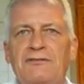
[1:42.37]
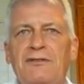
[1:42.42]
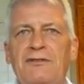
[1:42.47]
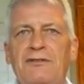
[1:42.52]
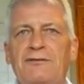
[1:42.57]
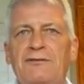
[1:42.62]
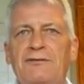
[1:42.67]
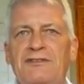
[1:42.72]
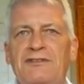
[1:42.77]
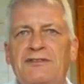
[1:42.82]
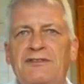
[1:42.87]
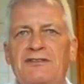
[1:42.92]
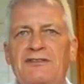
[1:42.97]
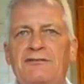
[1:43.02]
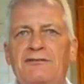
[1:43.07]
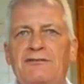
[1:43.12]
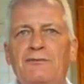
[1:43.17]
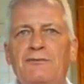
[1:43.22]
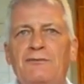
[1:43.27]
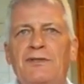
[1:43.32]
We looked
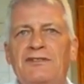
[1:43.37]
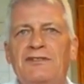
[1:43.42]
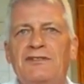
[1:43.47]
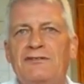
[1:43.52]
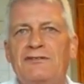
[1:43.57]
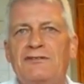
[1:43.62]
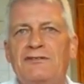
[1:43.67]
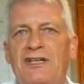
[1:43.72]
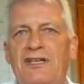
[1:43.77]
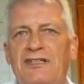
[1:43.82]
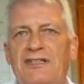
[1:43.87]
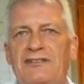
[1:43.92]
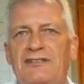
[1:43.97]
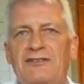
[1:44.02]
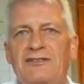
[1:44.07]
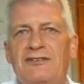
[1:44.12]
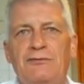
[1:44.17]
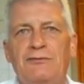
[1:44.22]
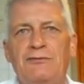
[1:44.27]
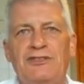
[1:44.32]
into what it
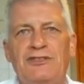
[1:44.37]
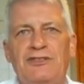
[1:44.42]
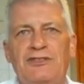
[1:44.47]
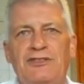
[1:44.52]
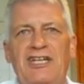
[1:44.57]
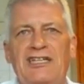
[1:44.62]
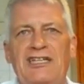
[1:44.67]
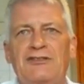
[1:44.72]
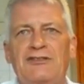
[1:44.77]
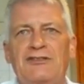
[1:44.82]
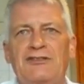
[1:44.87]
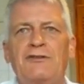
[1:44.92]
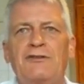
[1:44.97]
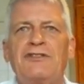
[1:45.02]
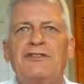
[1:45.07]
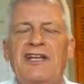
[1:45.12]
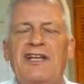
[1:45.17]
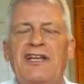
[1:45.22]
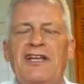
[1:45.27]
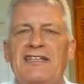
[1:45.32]
takes to change
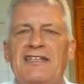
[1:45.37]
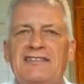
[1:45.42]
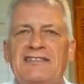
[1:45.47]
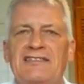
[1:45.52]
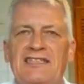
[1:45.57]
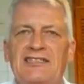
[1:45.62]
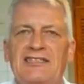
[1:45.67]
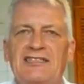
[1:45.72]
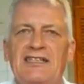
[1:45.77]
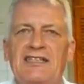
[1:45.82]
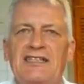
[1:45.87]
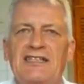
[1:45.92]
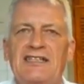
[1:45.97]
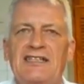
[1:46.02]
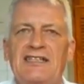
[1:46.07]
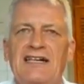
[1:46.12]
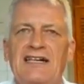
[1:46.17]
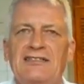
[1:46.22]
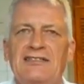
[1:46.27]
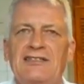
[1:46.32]
organizational
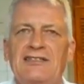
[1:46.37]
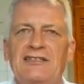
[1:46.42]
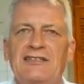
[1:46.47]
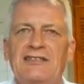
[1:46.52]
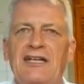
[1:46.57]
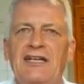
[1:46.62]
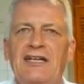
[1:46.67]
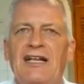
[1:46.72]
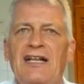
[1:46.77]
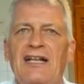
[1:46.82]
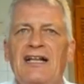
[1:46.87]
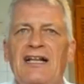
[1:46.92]
culture.